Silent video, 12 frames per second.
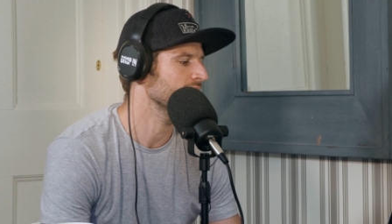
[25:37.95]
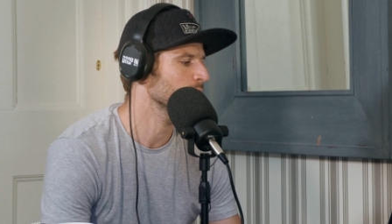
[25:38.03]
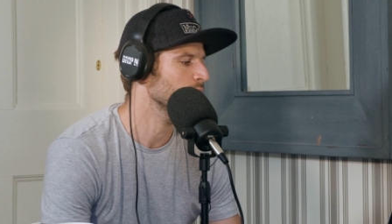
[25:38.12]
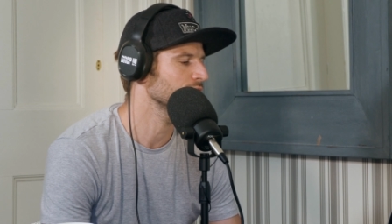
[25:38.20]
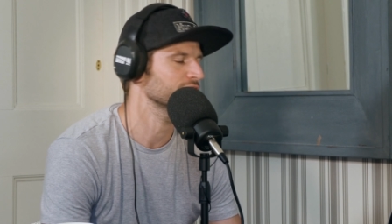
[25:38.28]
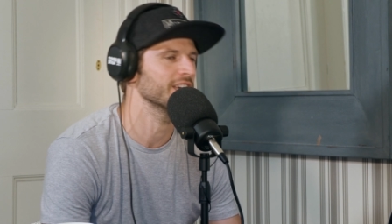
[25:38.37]
I
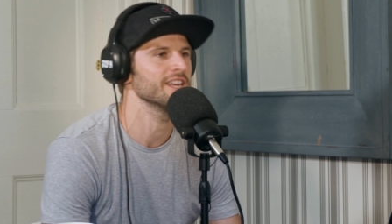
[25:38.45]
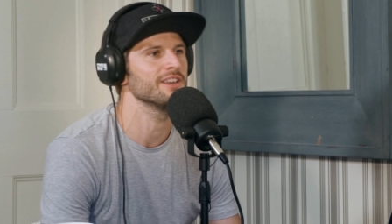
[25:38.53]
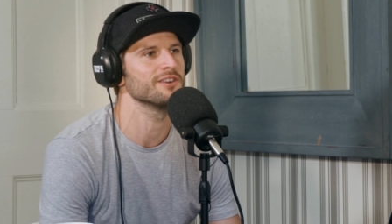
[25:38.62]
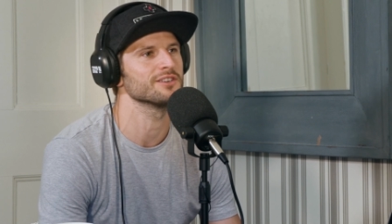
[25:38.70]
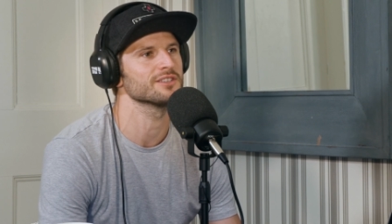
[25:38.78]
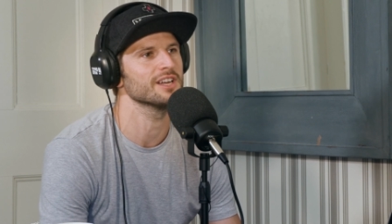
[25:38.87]
watch any
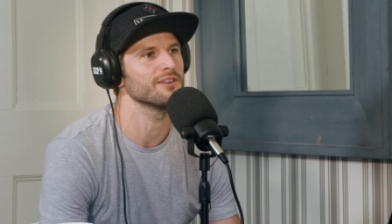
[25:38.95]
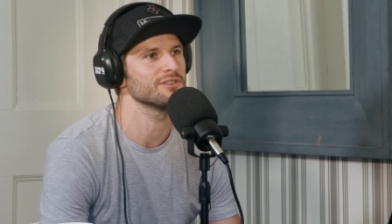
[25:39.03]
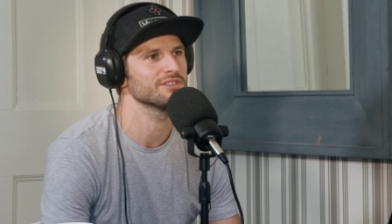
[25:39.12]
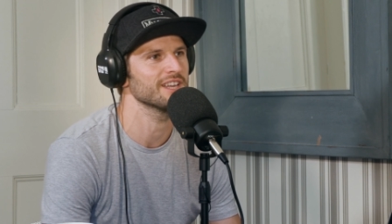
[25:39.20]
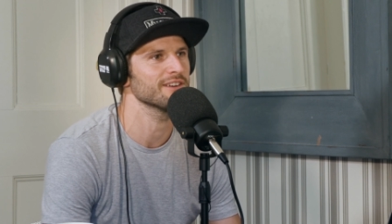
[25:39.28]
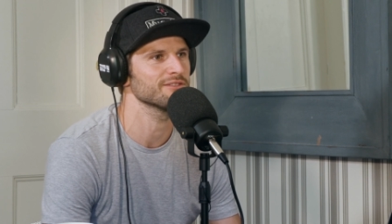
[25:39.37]
of your stuff,
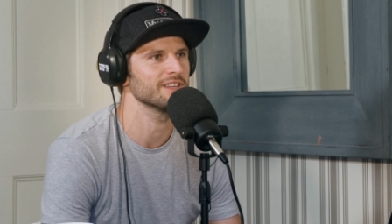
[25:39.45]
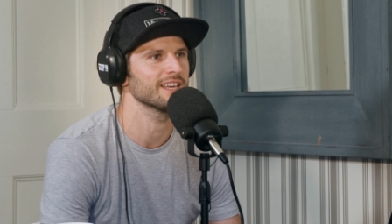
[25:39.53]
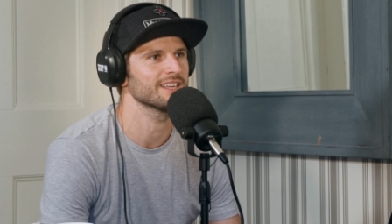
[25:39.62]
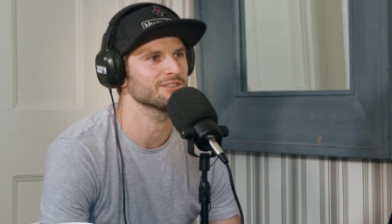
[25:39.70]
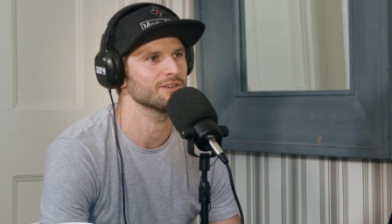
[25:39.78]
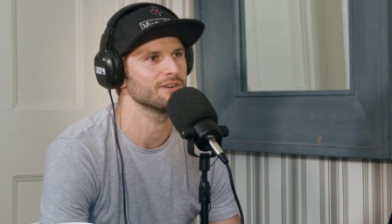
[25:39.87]
there's definitely
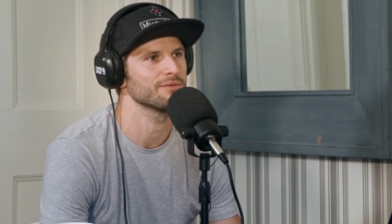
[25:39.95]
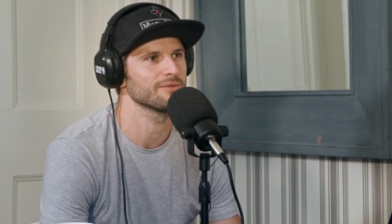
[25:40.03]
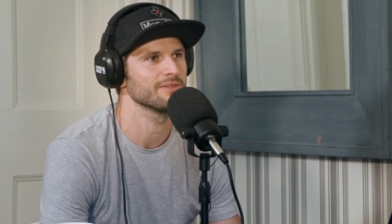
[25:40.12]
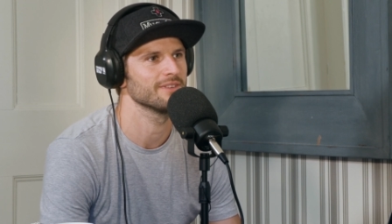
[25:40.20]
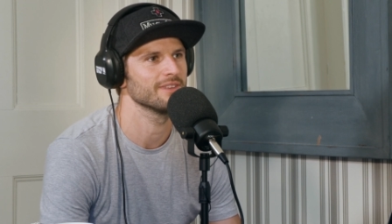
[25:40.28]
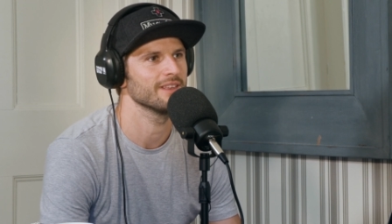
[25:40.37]
like a sort of,